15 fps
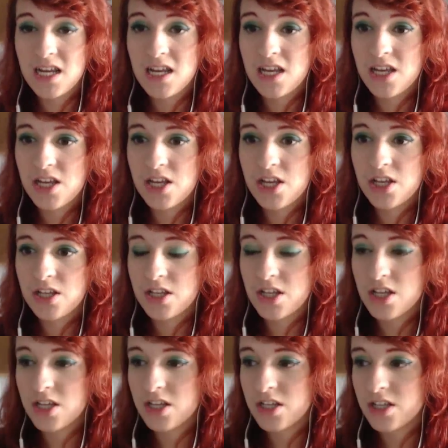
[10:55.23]

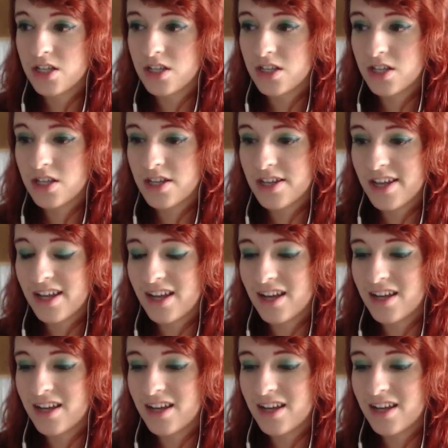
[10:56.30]
No one is speaking in this clip.